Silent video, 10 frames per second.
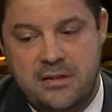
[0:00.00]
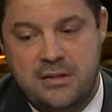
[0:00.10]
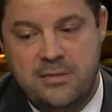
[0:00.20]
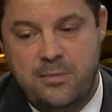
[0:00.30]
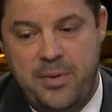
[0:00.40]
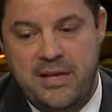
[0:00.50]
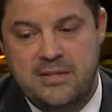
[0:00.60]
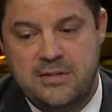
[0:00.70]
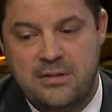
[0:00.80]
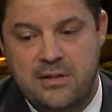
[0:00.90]
uh,
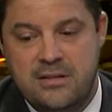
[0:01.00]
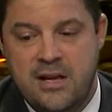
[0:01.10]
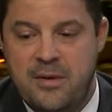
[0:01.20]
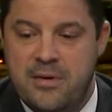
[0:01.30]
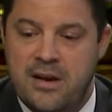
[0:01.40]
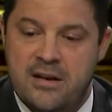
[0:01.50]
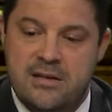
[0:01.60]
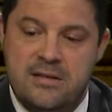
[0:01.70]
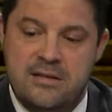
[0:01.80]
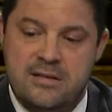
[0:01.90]
based on the indictment, and I
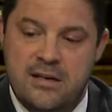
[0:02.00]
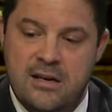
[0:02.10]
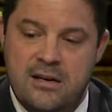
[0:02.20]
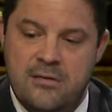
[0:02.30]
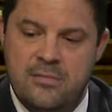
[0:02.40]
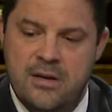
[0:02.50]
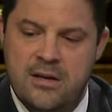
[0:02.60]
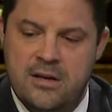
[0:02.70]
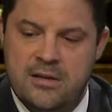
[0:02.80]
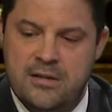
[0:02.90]
didn't. Um,
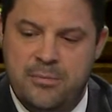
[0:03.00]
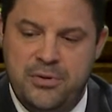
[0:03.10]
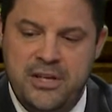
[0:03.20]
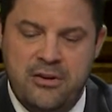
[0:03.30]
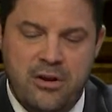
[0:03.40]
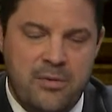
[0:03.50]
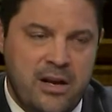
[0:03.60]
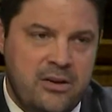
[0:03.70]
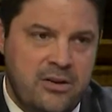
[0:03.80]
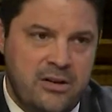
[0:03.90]
the plea agreement
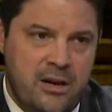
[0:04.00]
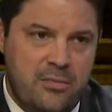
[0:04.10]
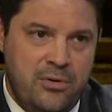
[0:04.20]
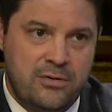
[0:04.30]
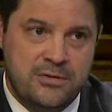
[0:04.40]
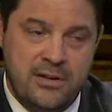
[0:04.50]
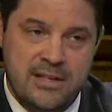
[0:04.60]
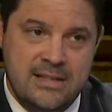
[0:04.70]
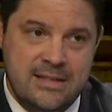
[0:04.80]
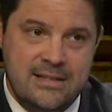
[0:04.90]
I could not pull, so I
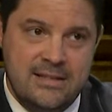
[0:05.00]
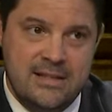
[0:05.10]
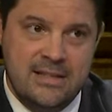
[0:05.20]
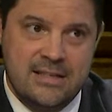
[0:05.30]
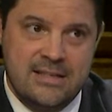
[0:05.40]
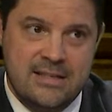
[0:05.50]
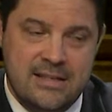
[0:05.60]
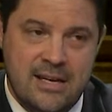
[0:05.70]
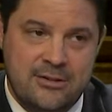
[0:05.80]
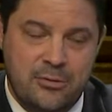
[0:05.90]
didn't didn't get to see
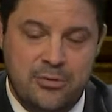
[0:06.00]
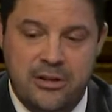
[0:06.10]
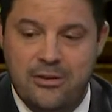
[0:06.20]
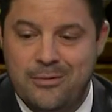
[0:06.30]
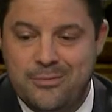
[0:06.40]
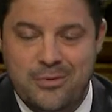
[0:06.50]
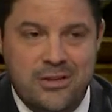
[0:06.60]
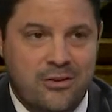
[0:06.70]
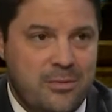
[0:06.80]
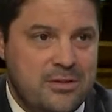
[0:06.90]
the actual plea agreements.
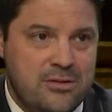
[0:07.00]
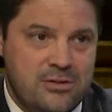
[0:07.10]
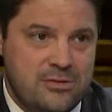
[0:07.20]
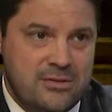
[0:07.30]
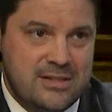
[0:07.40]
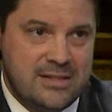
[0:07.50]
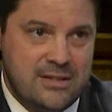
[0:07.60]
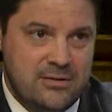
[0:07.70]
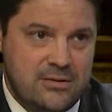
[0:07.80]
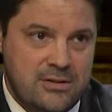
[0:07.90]
Plea agreements are usually
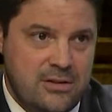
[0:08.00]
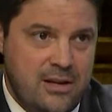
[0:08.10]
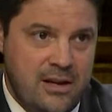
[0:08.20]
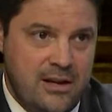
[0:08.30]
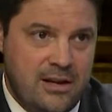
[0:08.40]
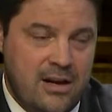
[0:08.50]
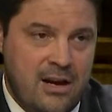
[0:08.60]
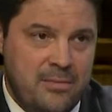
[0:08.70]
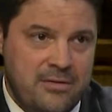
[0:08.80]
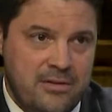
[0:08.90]
sealed, so you can't get a
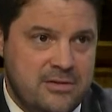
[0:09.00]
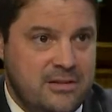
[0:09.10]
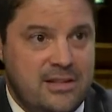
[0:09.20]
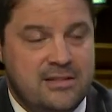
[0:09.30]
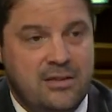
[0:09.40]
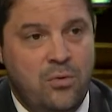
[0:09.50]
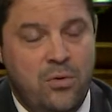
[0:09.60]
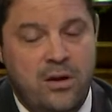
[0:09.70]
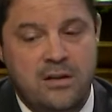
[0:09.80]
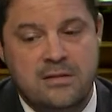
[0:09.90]
copy of those unless the
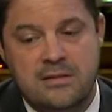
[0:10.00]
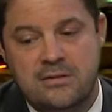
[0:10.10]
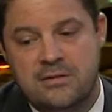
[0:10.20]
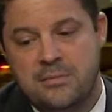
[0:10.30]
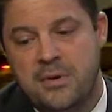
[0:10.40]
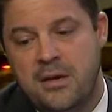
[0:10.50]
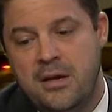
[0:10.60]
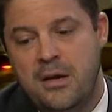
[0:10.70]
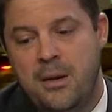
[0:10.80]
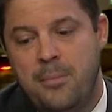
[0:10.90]
court unseals them.
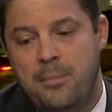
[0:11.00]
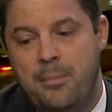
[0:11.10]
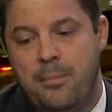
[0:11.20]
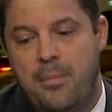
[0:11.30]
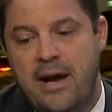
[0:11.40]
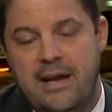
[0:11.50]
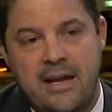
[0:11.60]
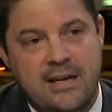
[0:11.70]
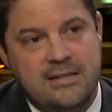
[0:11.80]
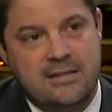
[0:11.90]
My
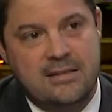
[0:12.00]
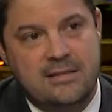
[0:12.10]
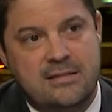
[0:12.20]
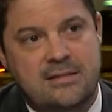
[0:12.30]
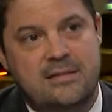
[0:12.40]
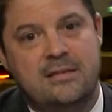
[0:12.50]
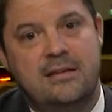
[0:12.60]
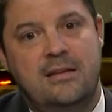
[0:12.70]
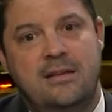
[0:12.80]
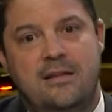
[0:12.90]
guess is uh,
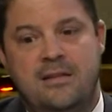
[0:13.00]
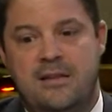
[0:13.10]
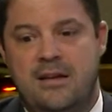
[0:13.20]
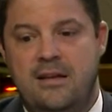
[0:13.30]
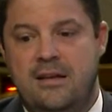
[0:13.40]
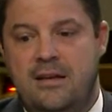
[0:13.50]
that